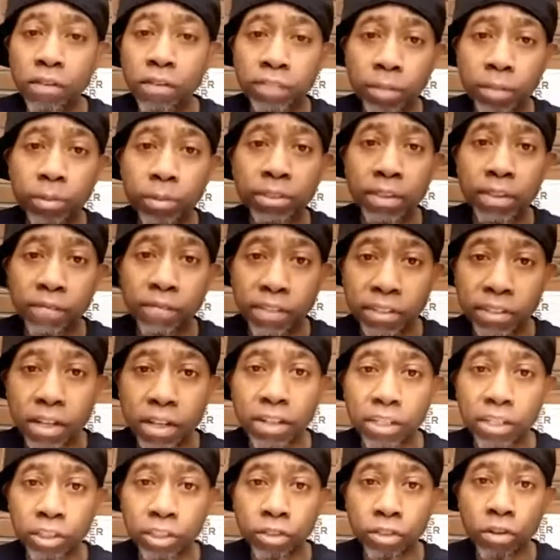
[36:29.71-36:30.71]
If someone's ever
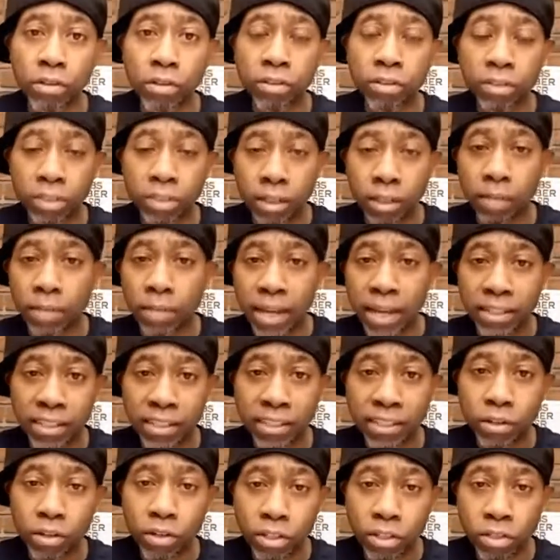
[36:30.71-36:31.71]
done this something like
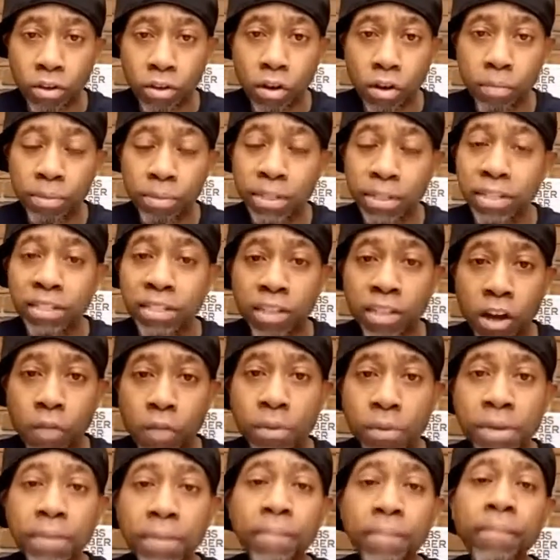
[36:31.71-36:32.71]
this on a song, please tell
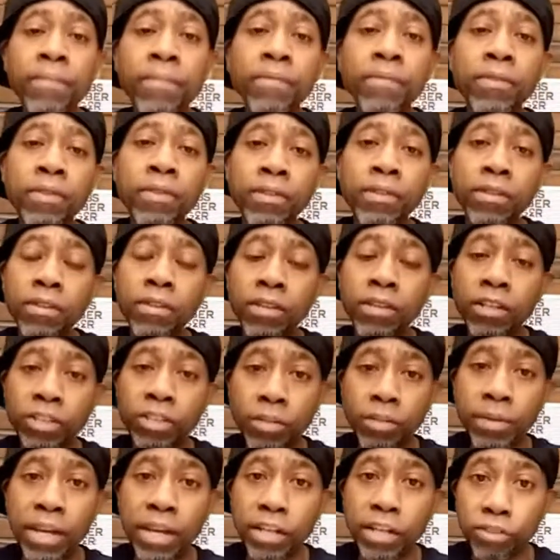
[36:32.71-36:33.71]
me. It
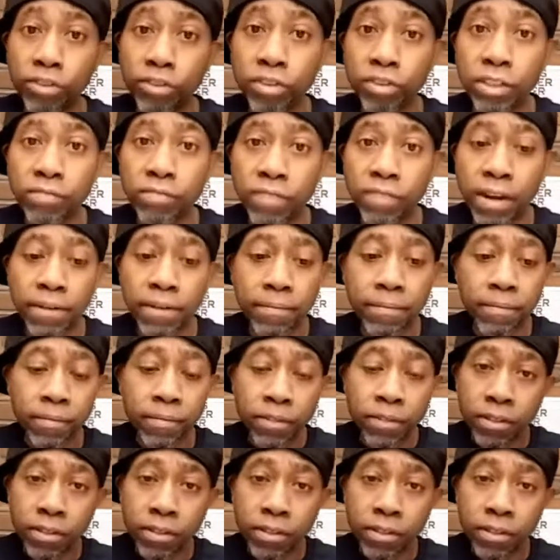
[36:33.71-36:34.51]
should be interesting, right?